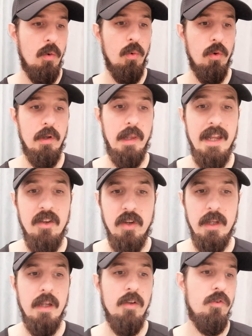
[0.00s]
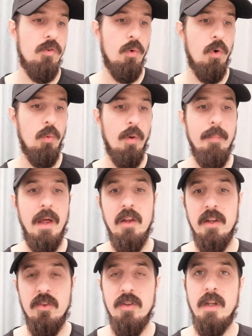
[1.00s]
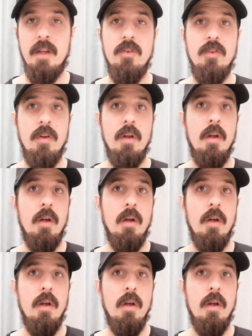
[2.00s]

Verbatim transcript: or laziness or rebelliousness